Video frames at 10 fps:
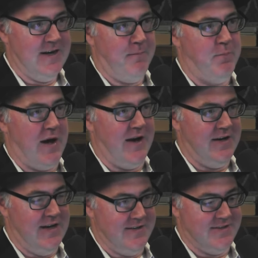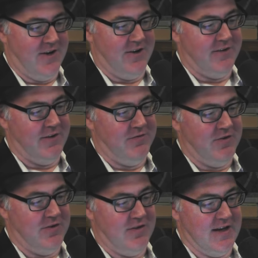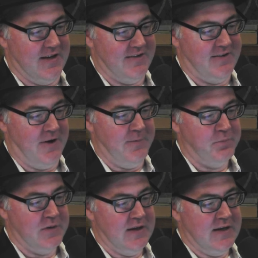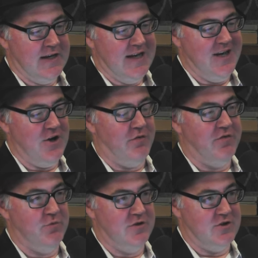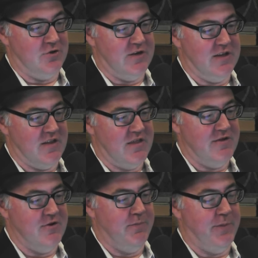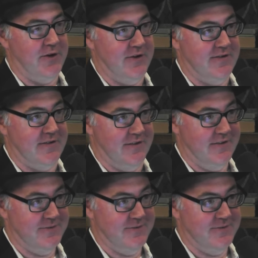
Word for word: but he's got a few things. So he often would talk in the third person.